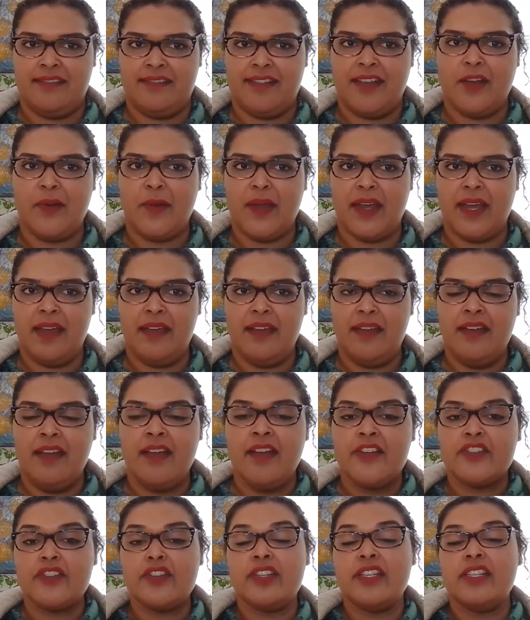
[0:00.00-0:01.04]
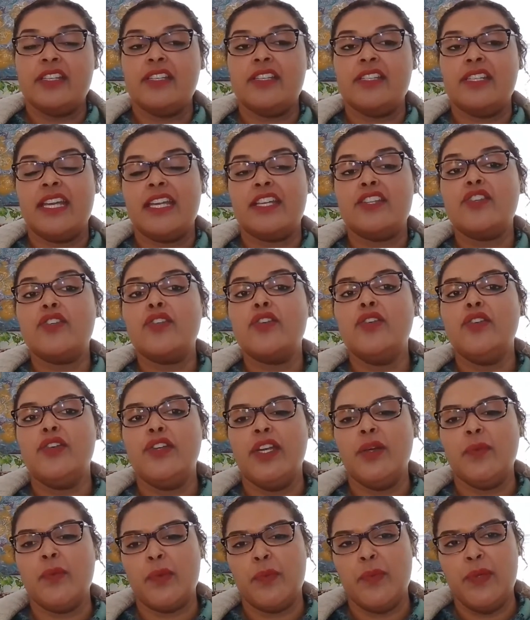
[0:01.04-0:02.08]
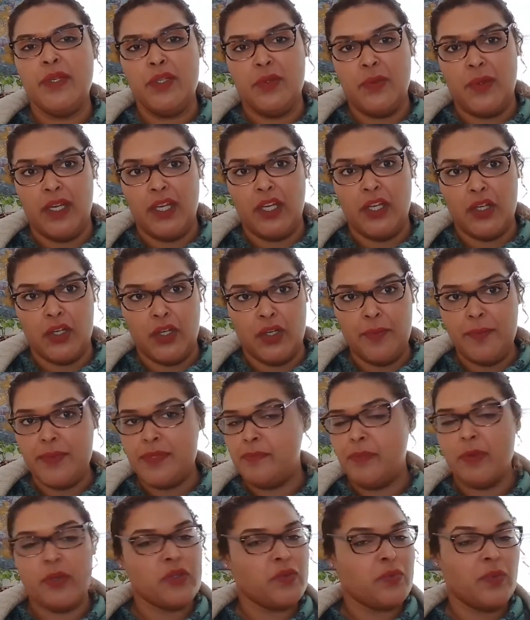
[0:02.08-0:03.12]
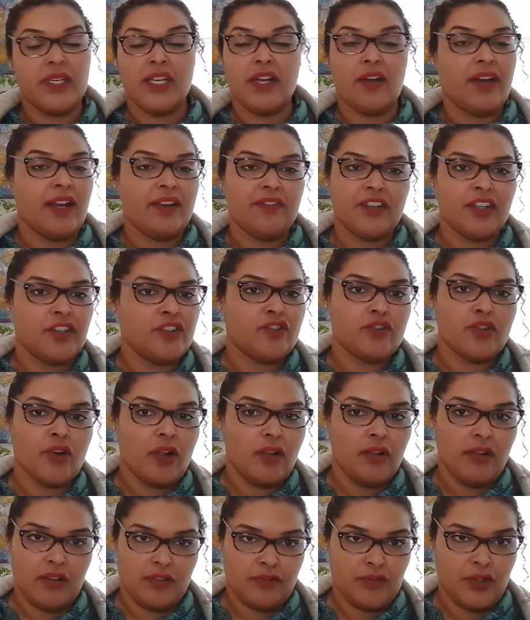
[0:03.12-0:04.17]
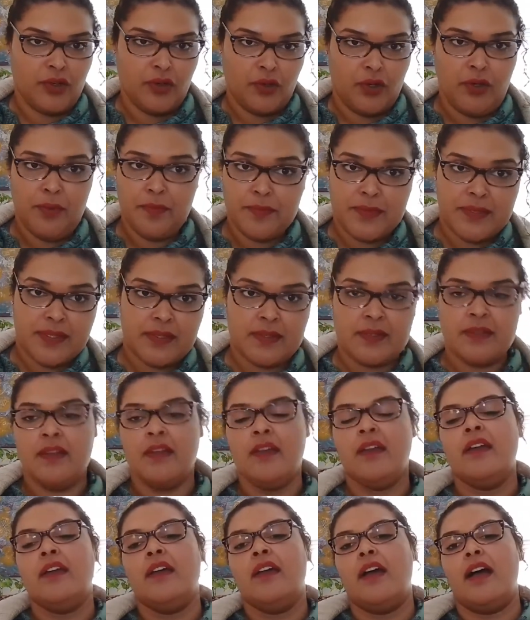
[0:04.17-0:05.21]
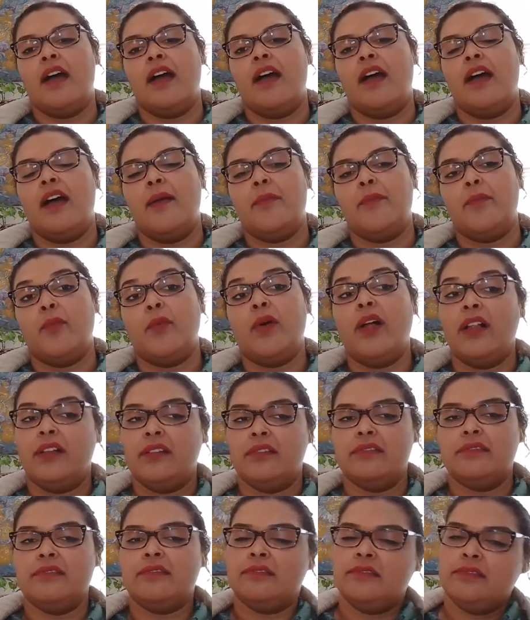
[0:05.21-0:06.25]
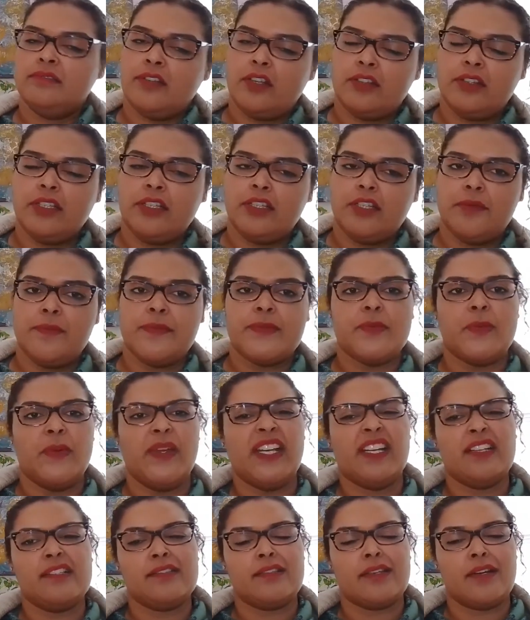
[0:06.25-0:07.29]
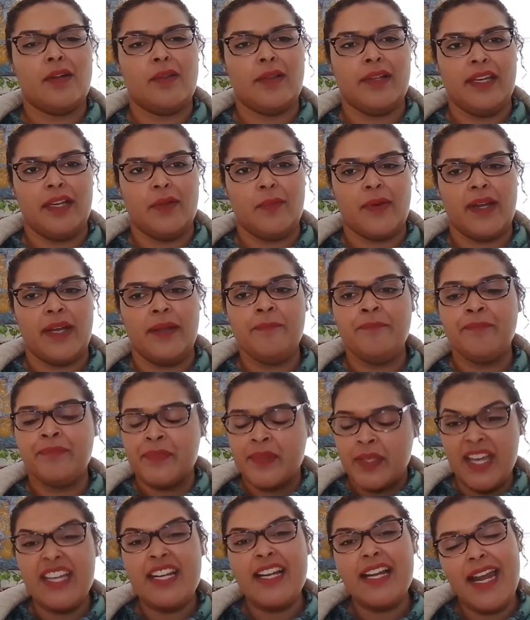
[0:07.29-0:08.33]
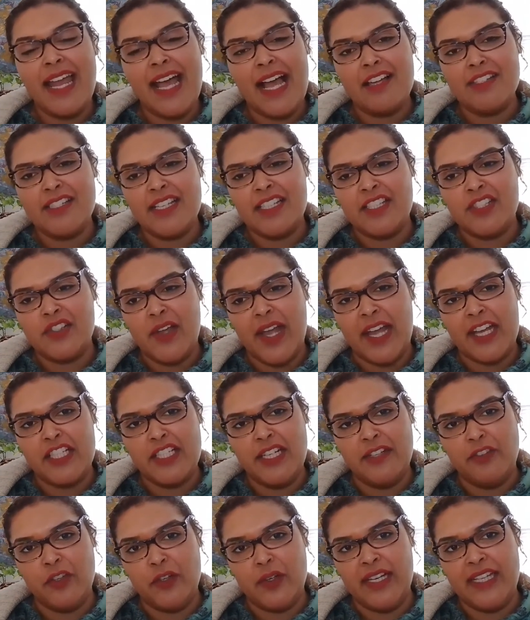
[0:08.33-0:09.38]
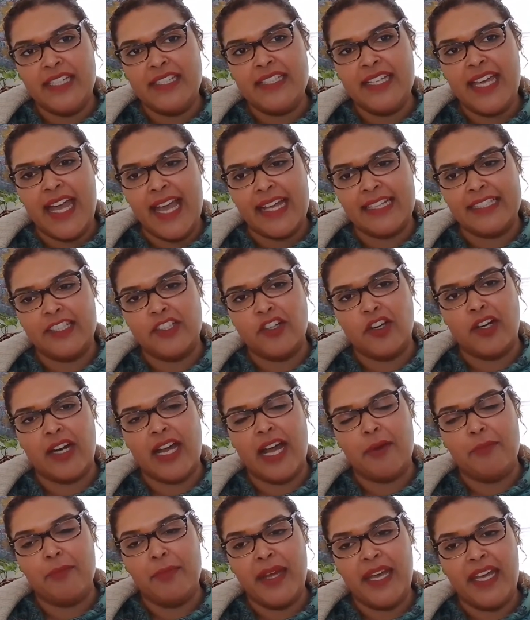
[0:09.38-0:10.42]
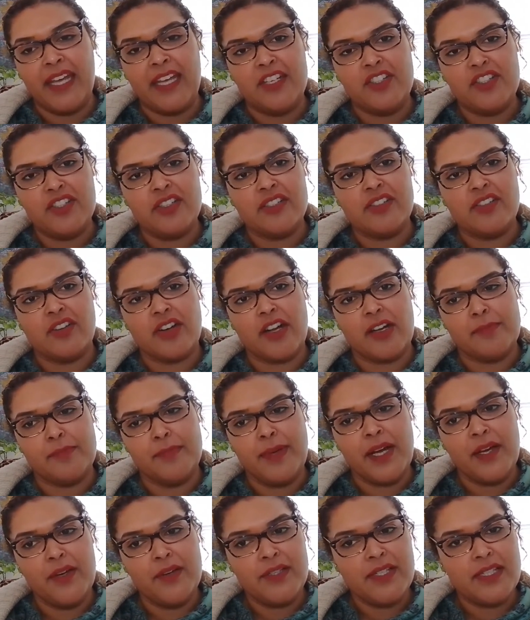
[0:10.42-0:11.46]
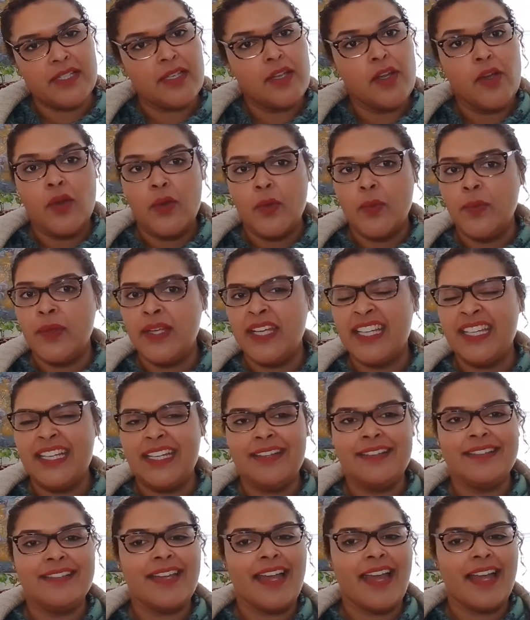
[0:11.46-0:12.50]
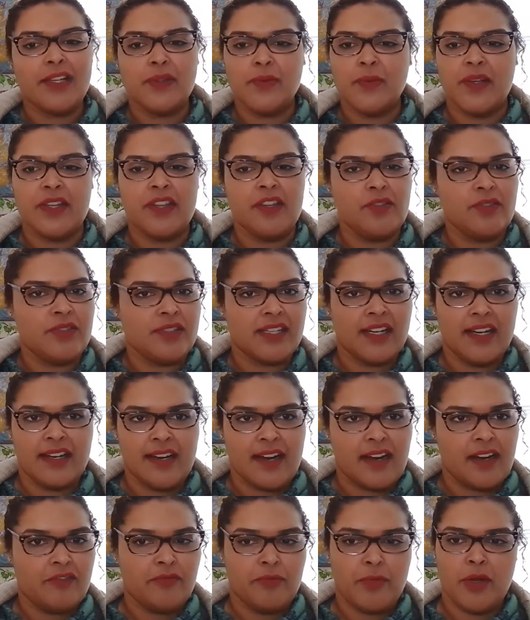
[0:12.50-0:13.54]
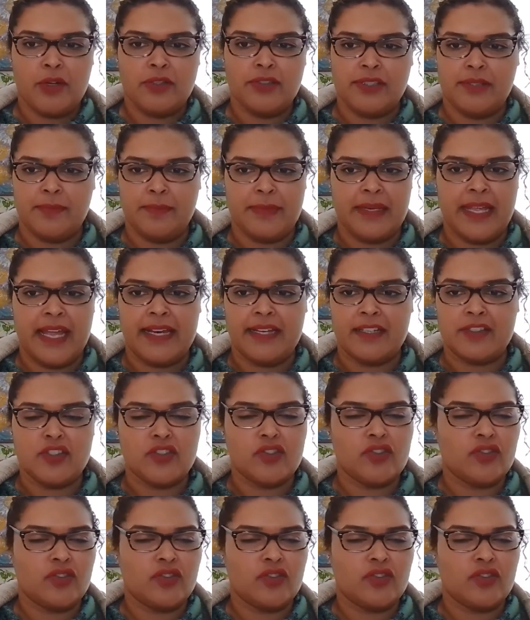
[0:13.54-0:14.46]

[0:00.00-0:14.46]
Okay, so this is excluding what we do in groups because we don't have control over groups. Well, not the groups we control anyway. It allows us to actually, if you're interacting on our pages, on our posts, we can interact with you straight out of Poster Plan.